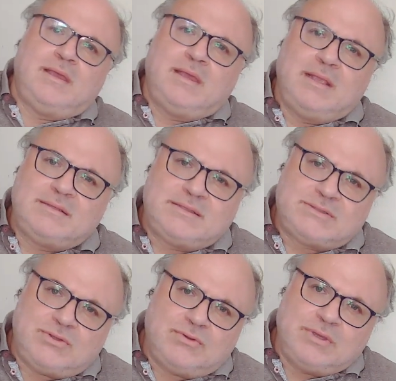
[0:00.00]
And the
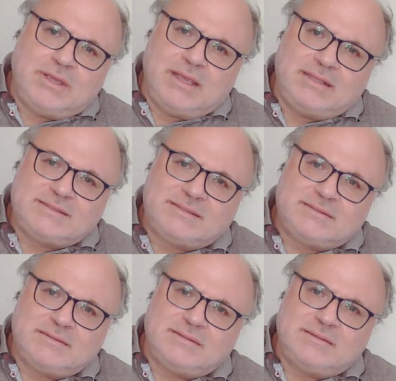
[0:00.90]
story ends
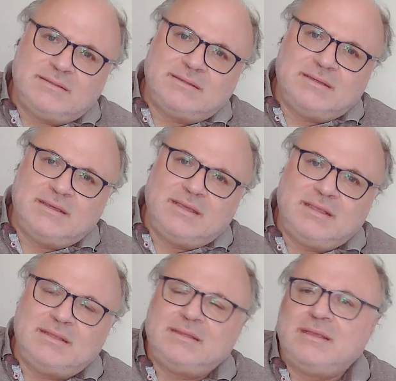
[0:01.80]

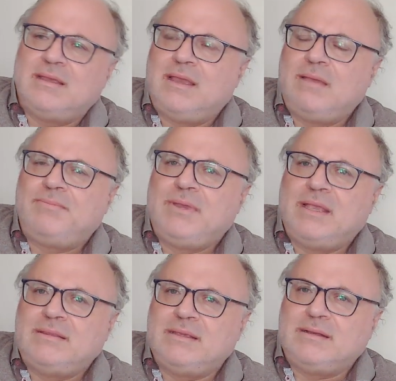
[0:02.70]
in an happy
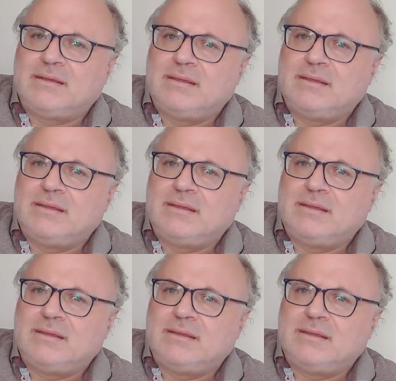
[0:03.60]
ending